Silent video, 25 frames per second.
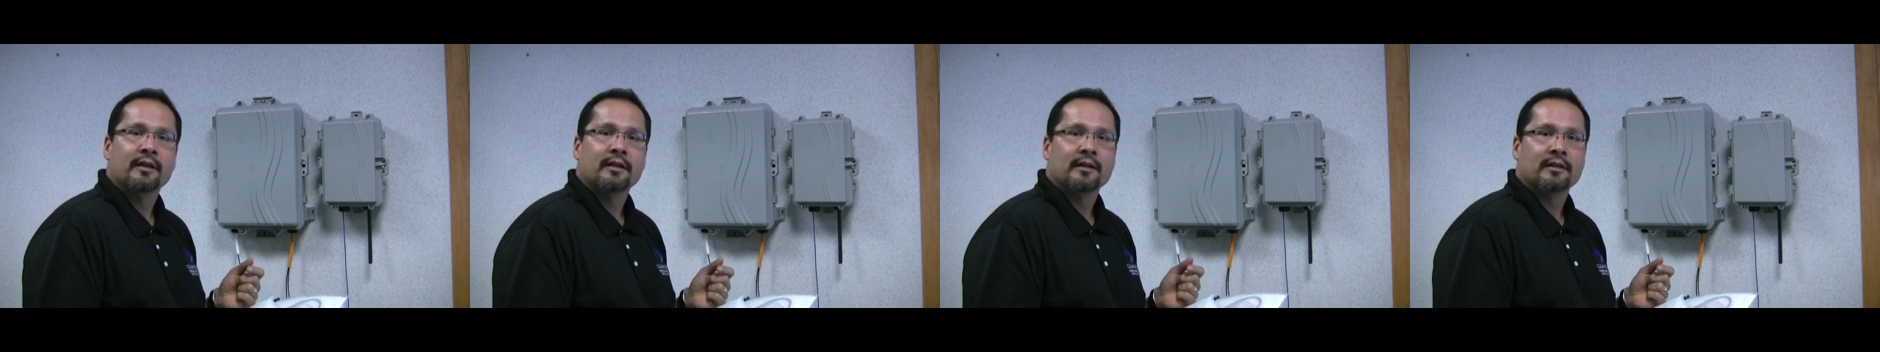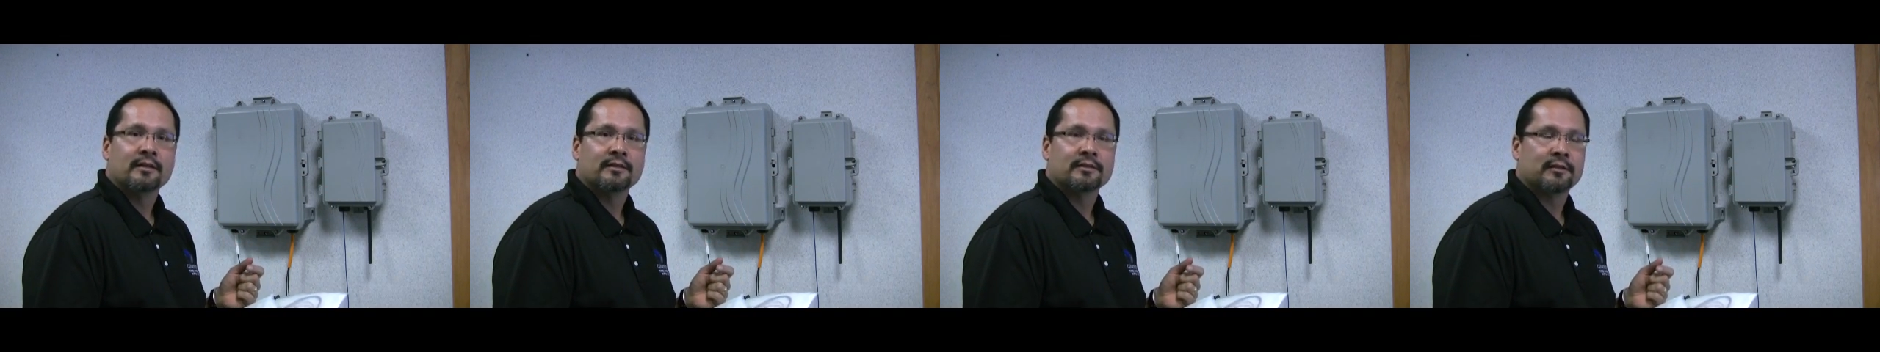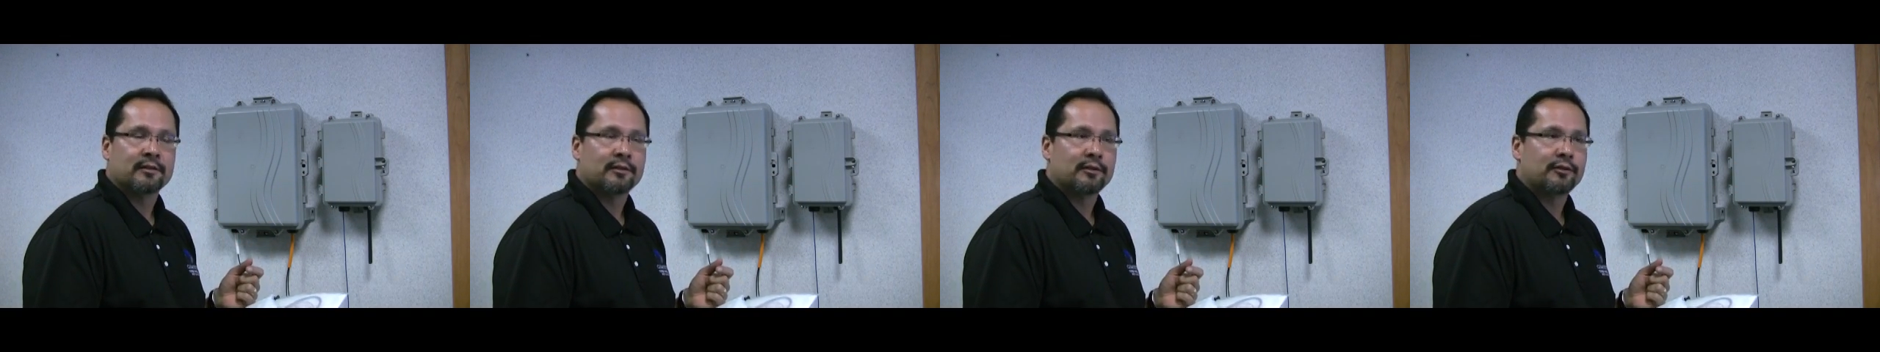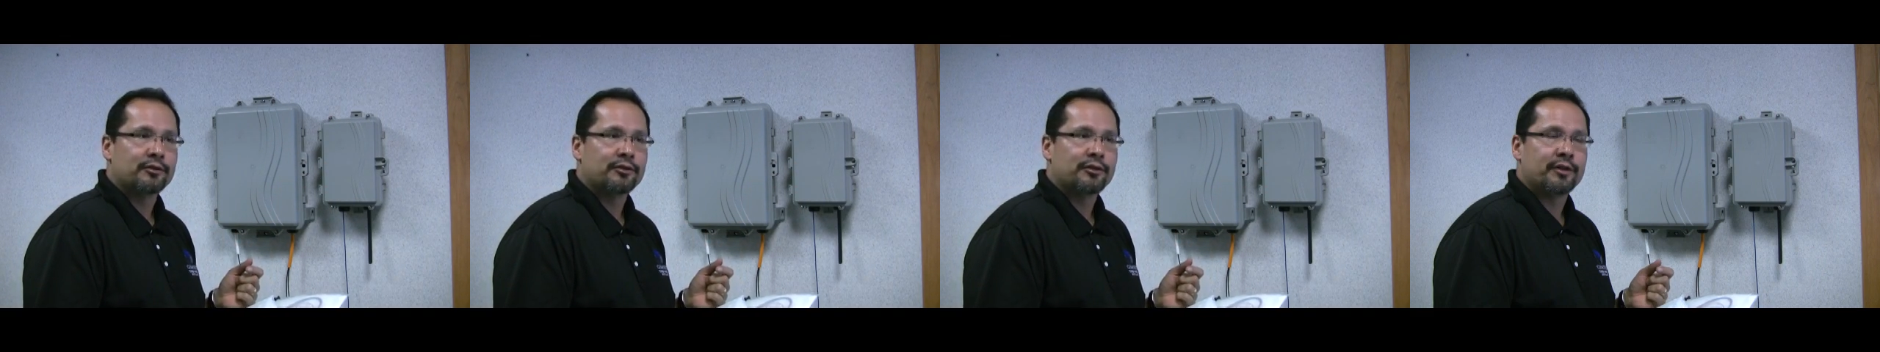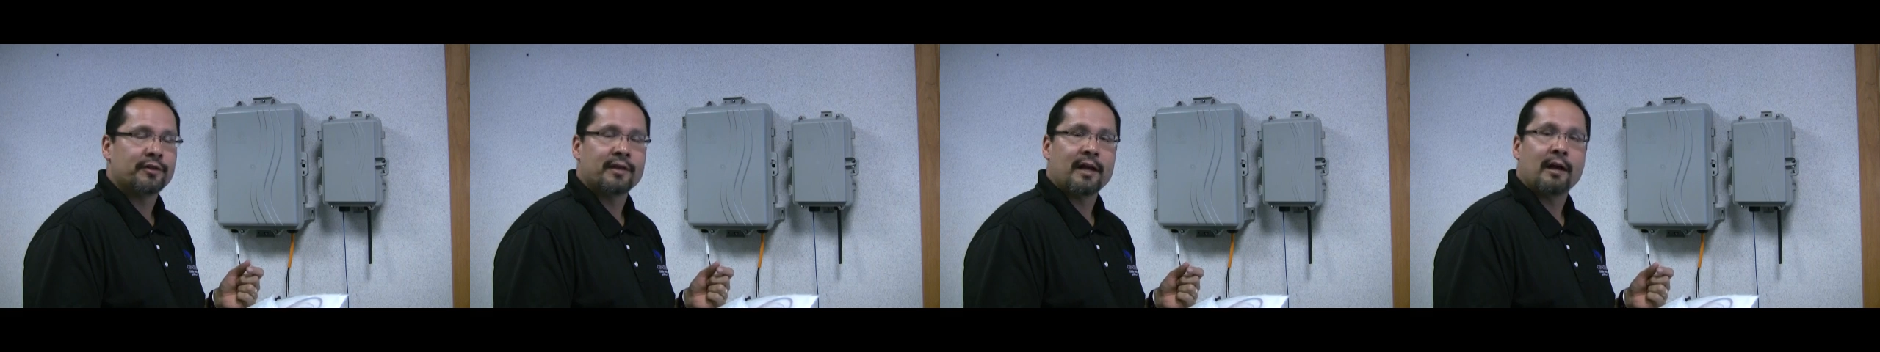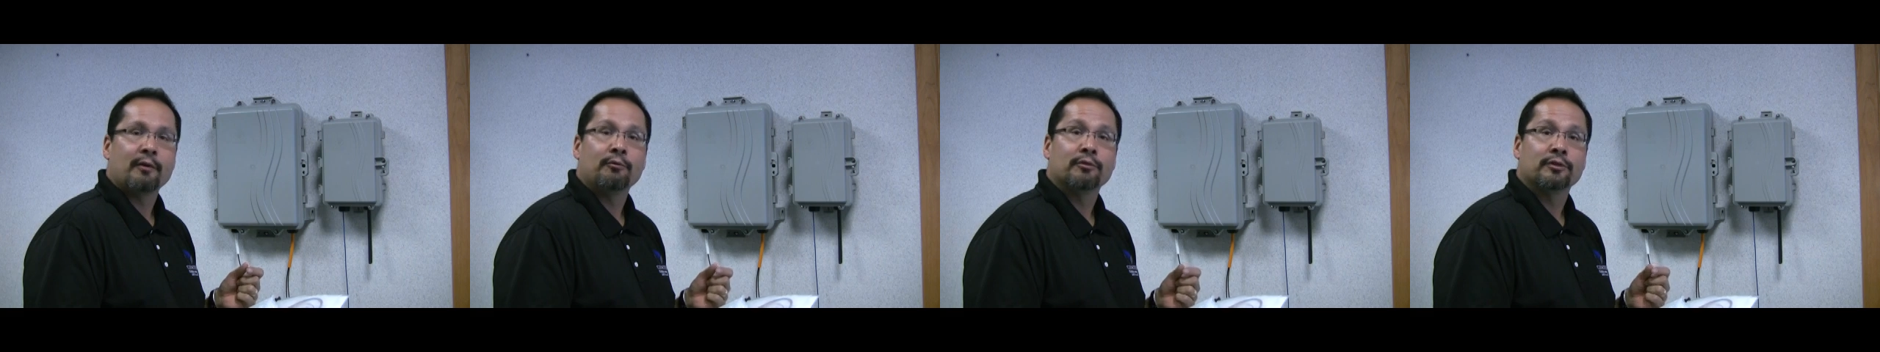a
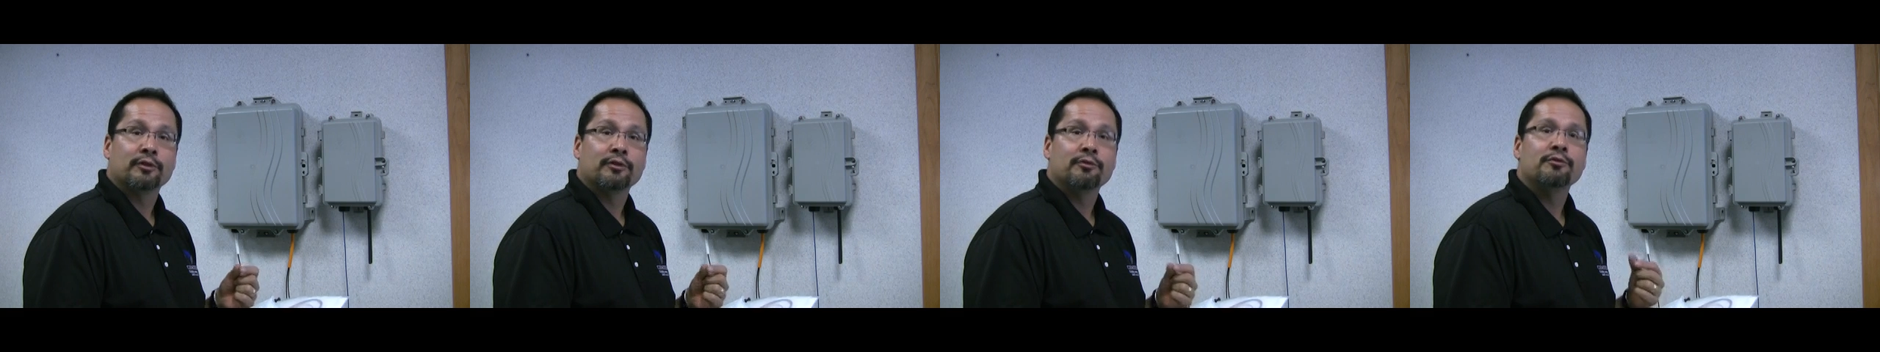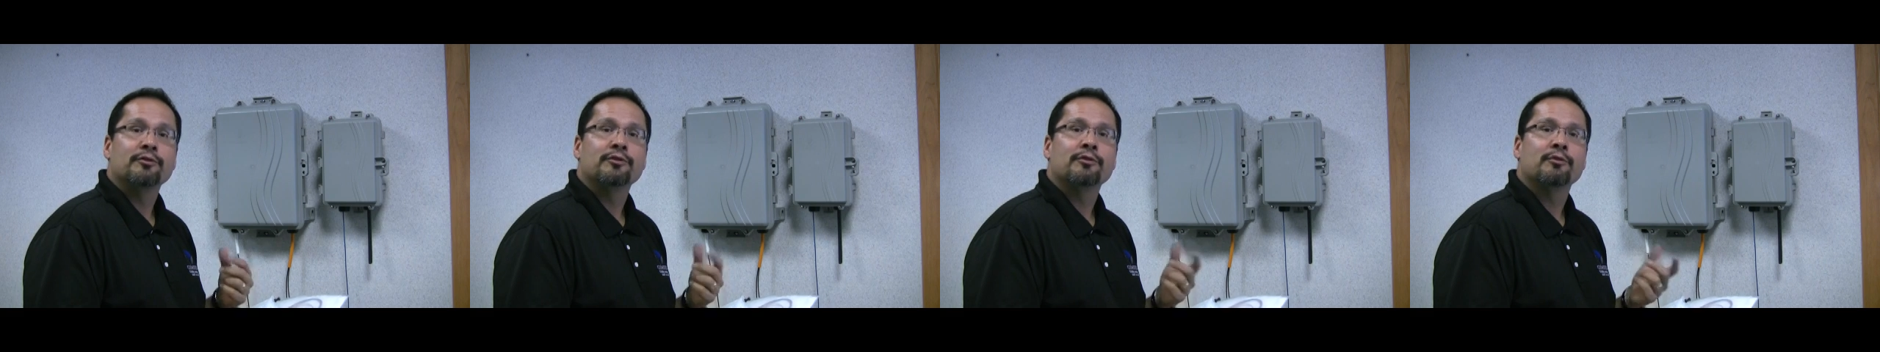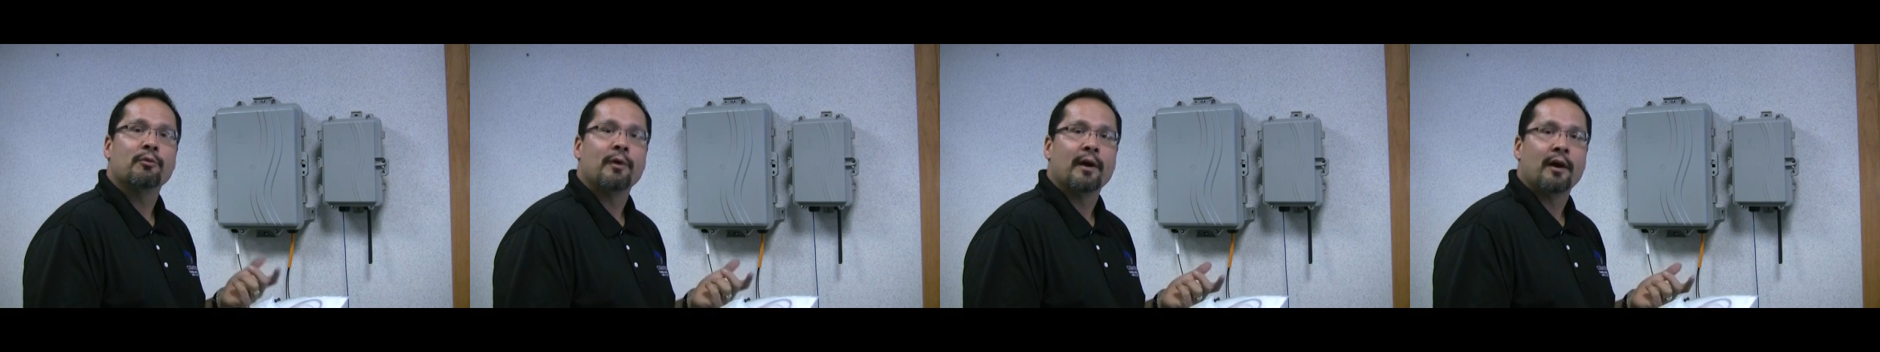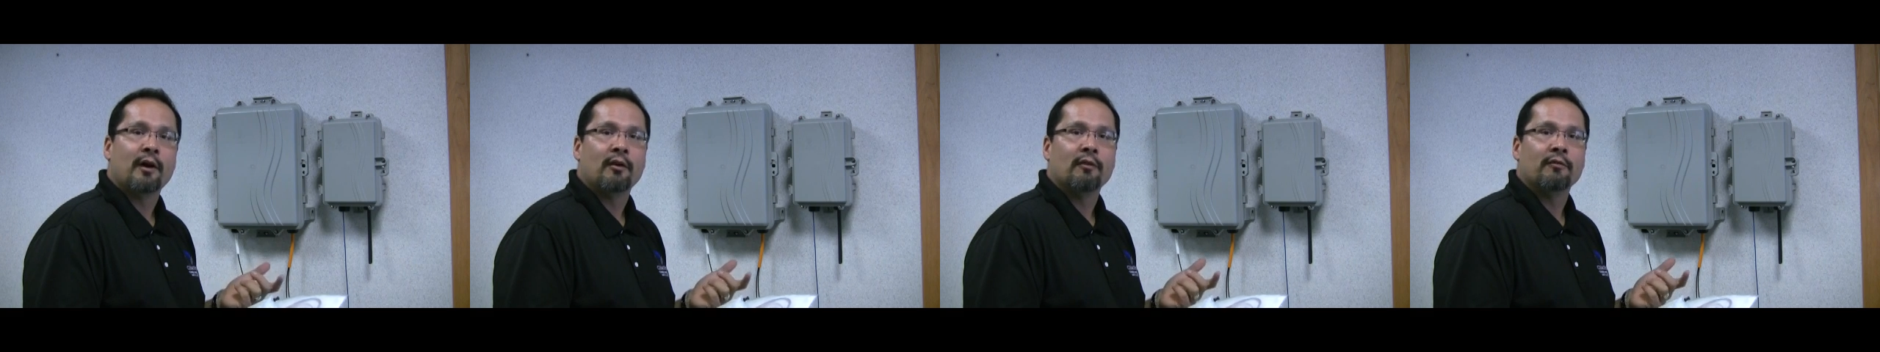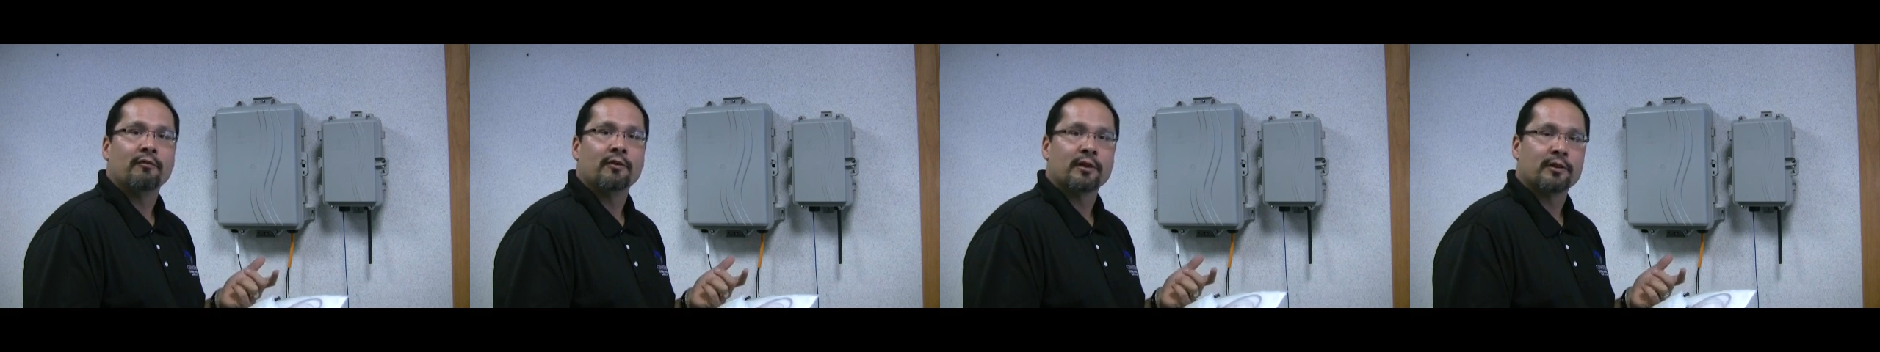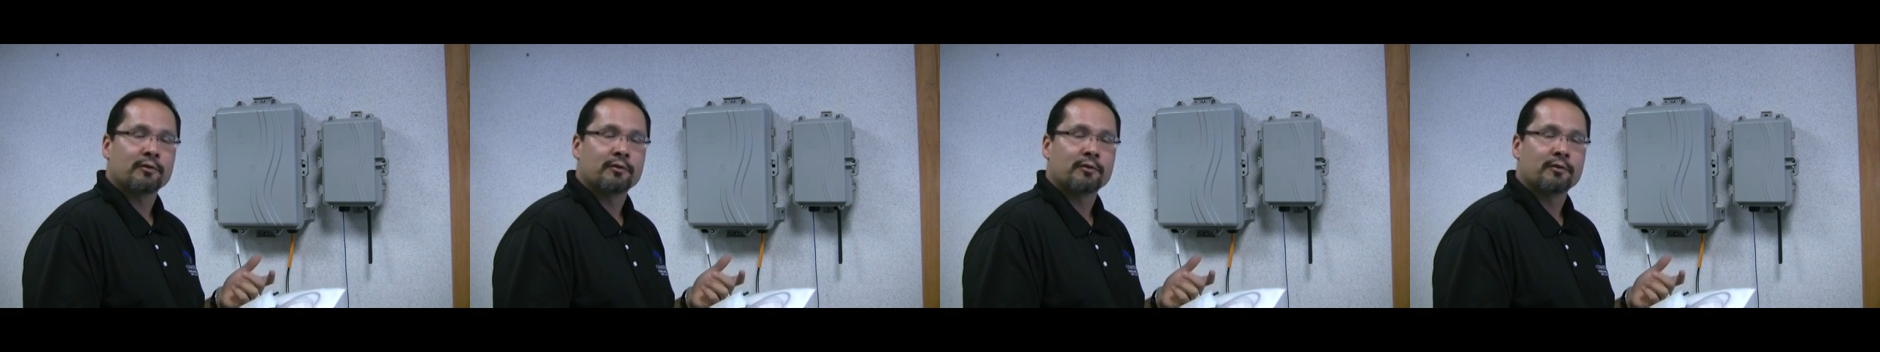solution that will do 12